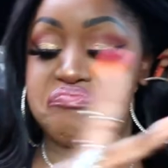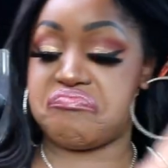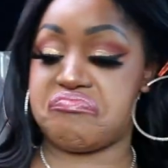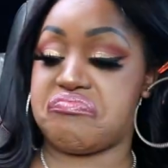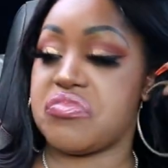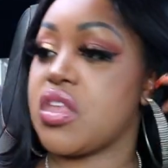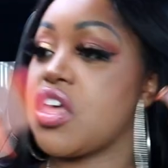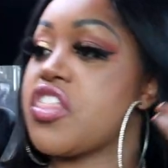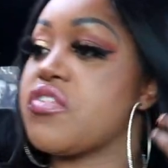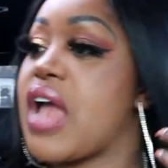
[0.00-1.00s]
Hmm.
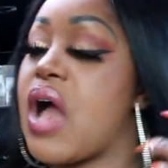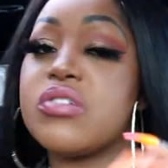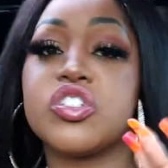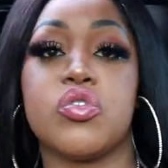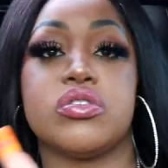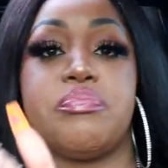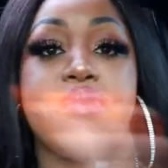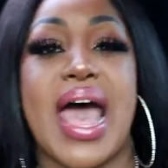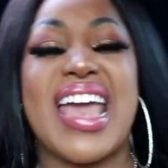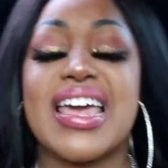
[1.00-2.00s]
Three hours goes
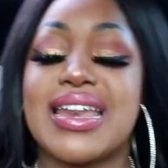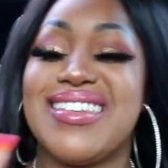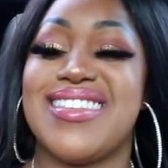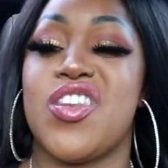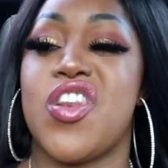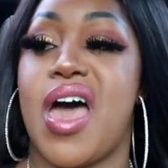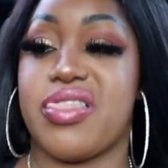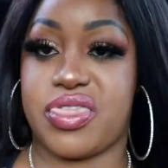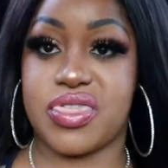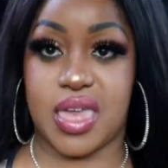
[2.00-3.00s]
by,
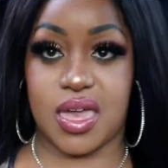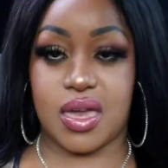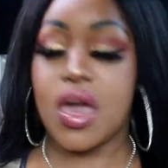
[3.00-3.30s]
nothing.